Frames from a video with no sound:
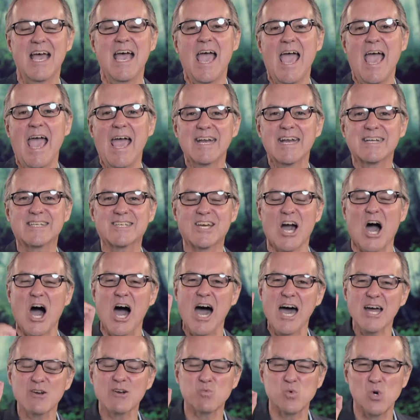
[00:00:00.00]
and
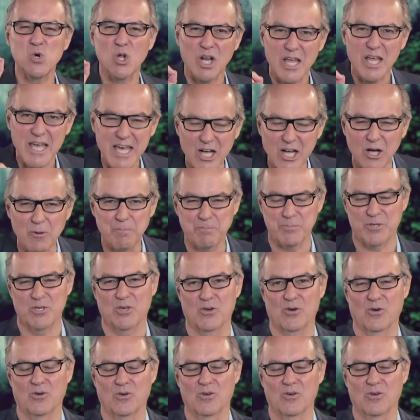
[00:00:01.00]
God will help you."